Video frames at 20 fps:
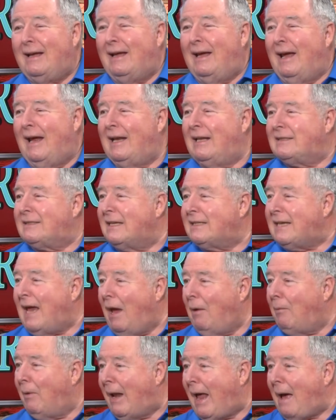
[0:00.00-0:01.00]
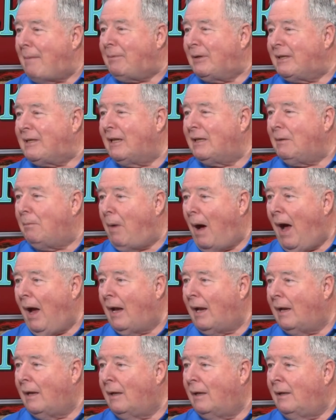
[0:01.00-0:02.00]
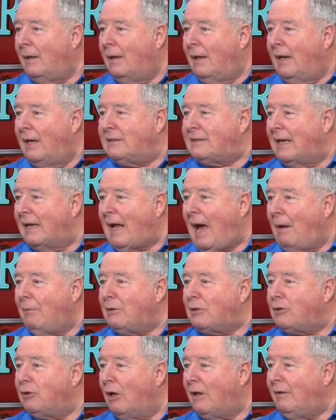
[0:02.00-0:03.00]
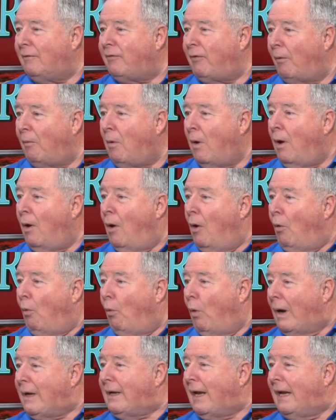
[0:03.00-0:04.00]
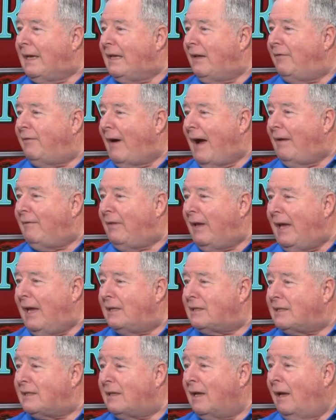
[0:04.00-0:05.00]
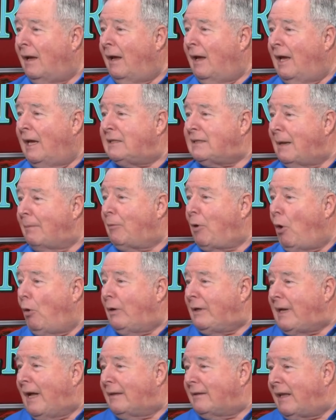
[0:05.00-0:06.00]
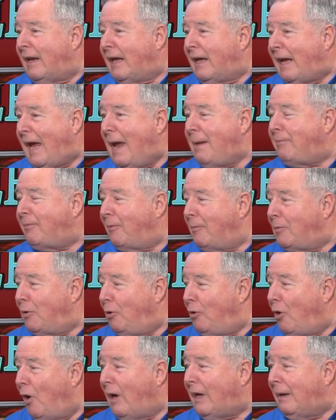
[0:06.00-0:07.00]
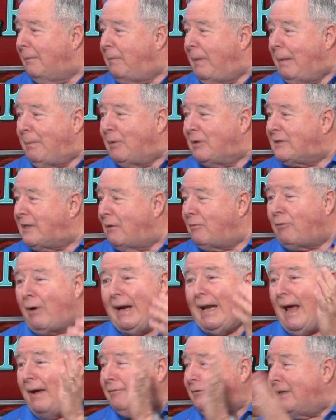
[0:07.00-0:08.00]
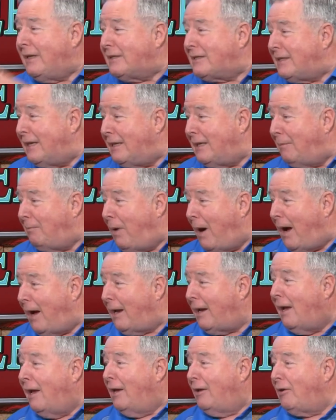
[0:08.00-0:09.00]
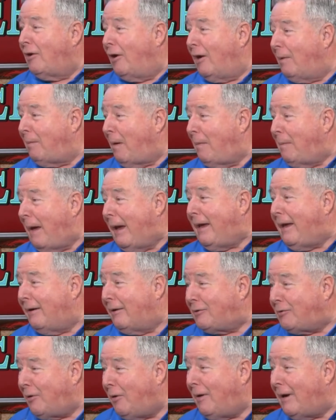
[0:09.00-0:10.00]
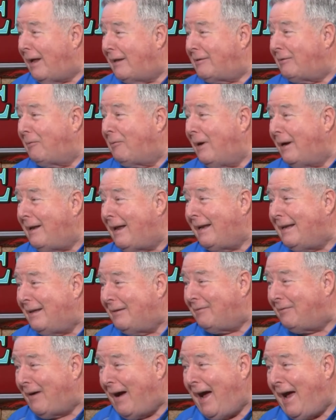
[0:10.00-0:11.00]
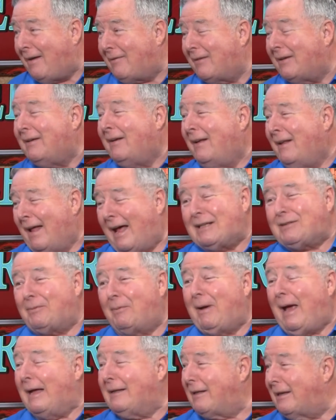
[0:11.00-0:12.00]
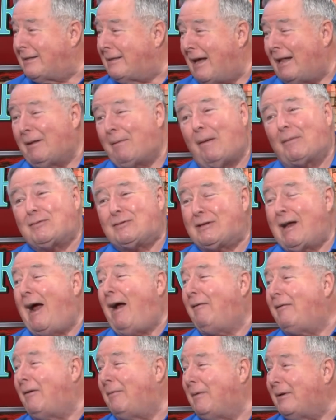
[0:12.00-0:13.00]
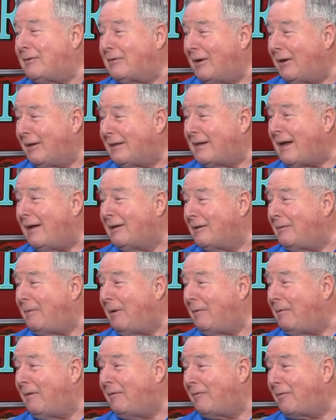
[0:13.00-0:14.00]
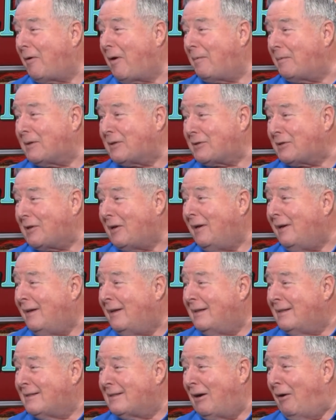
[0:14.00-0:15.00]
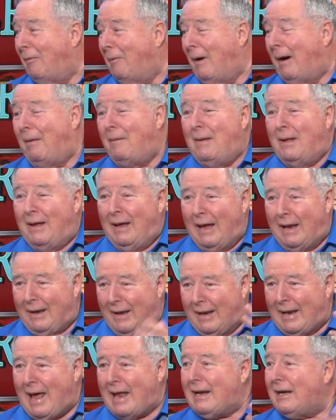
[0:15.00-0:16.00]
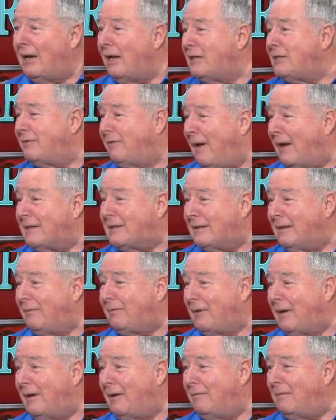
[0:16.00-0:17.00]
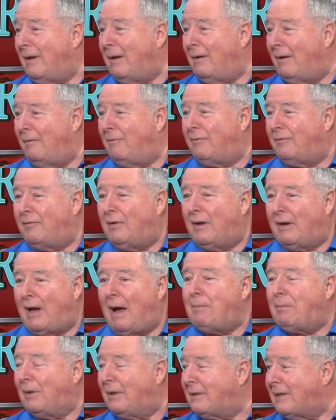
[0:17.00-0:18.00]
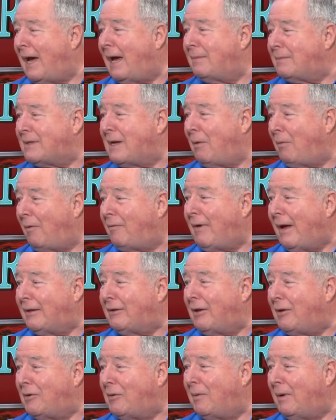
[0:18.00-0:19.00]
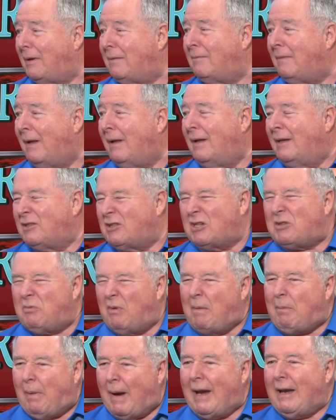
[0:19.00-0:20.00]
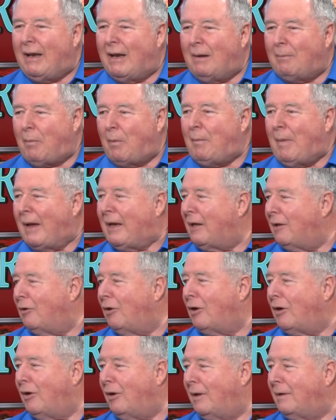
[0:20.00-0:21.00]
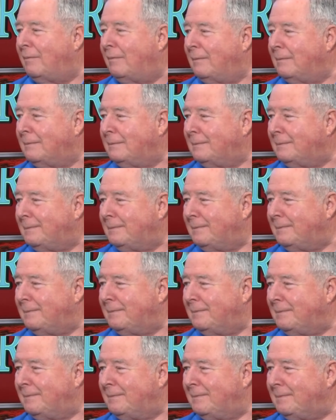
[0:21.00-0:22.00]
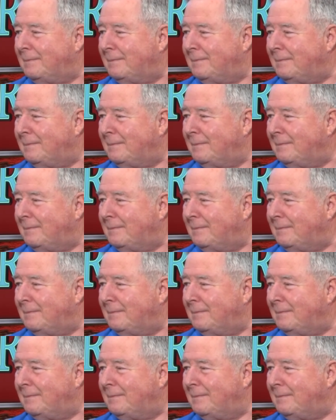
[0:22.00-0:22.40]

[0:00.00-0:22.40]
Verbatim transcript: And he says, Hey, what happened to the bug? He said, I was looking for 195 East. He said, I'm going down to the Cape from New York. And people said, Right after you see the bug, you're going to be making a turn onto 195. And that's what we had to tell him. I'm sorry, we took it down to be refurbished. So uh, it, it, had a nice facelift, and a, a, a couple of times now we've had to do it and just repaint it up and make it look good but it